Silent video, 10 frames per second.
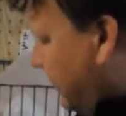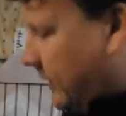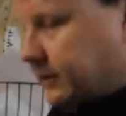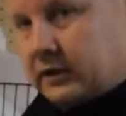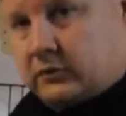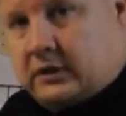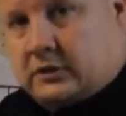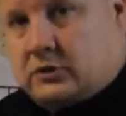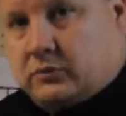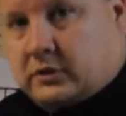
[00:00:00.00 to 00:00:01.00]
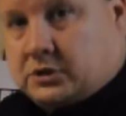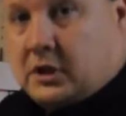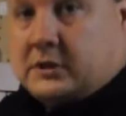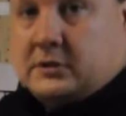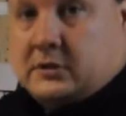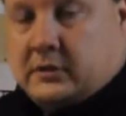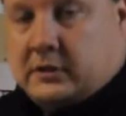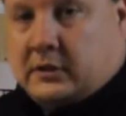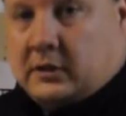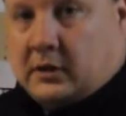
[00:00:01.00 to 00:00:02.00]
find that you need to adjust
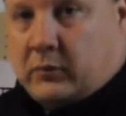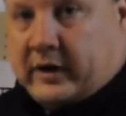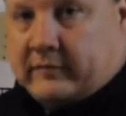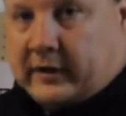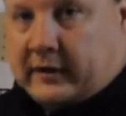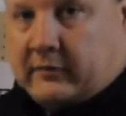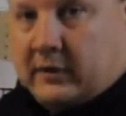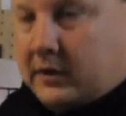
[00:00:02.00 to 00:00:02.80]
the uh, wavelength,